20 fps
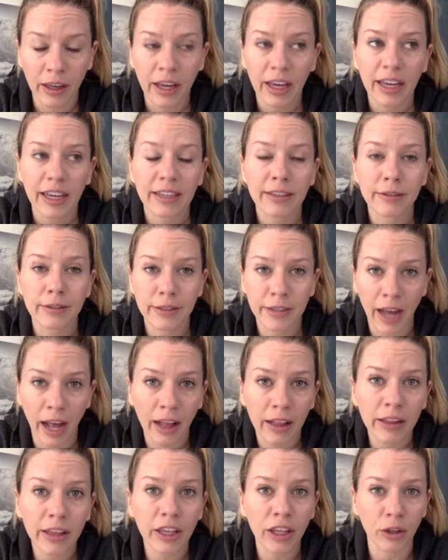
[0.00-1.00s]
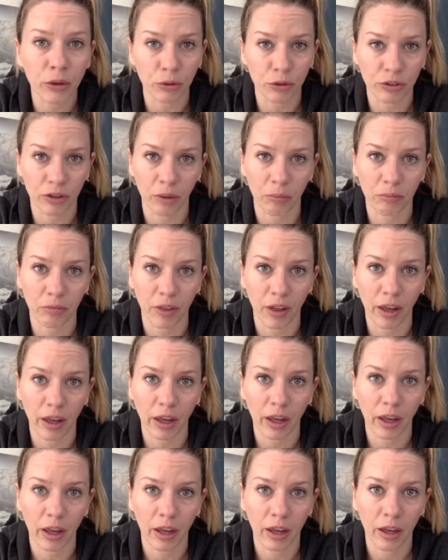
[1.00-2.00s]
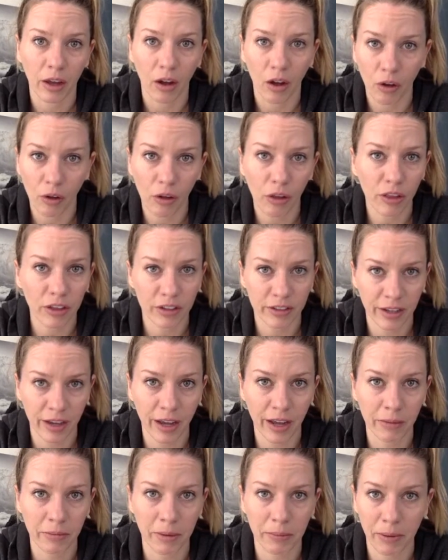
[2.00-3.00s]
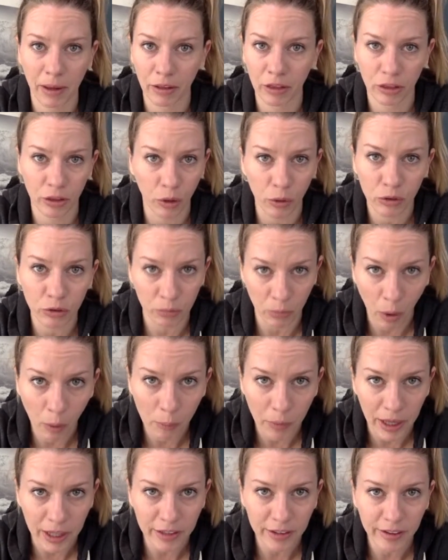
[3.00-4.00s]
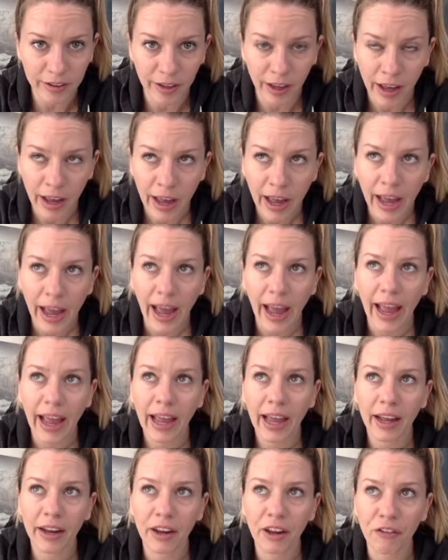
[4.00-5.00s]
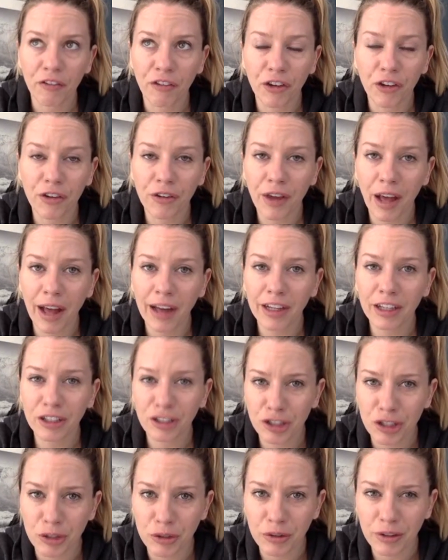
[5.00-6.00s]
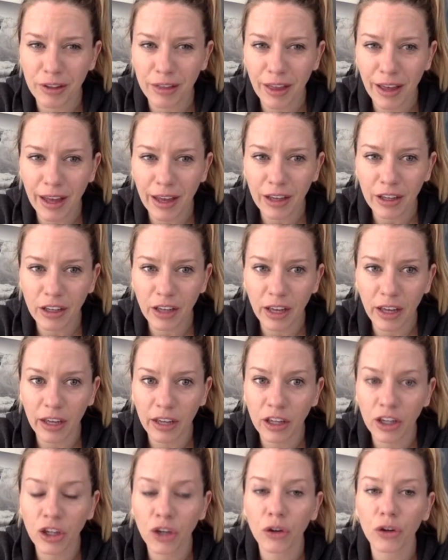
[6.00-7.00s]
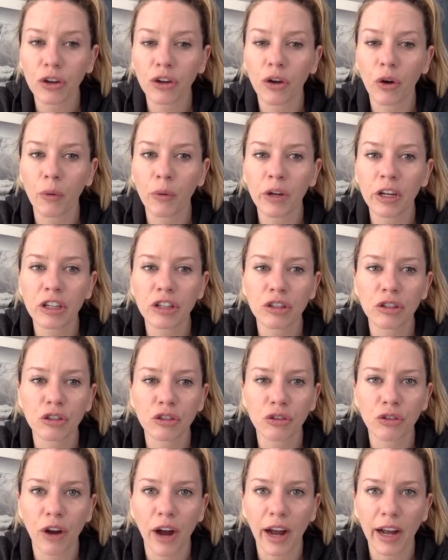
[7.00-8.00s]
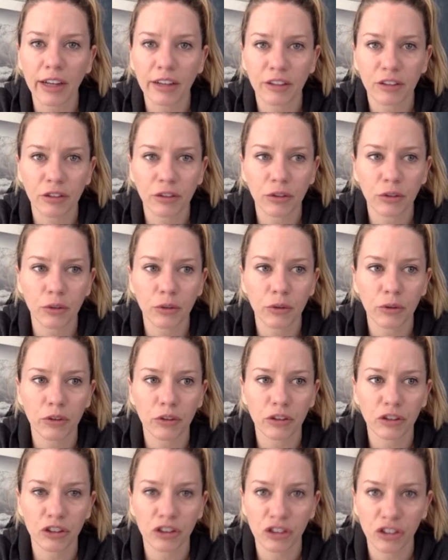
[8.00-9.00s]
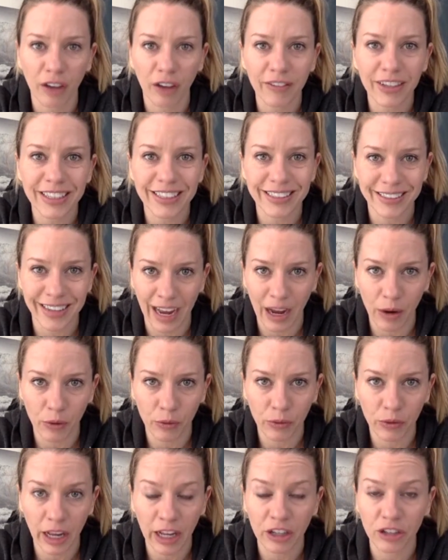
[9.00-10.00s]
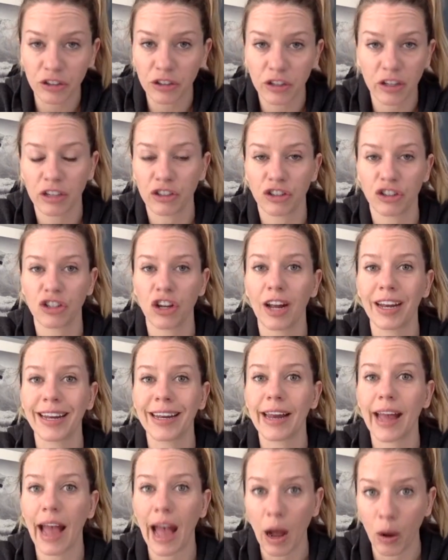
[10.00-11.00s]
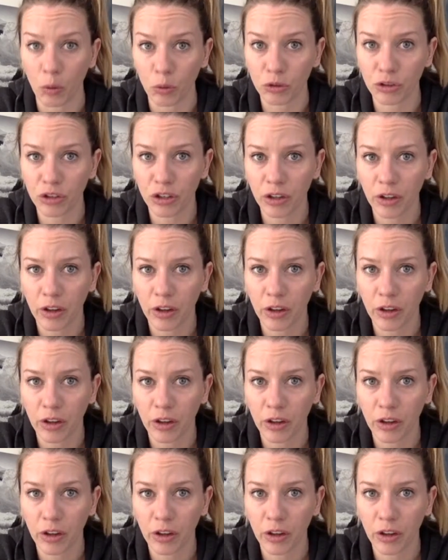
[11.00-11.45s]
is telling you something all the time about those moments. And if you're not in tune to that, you're going to try to shove it down and shut it out.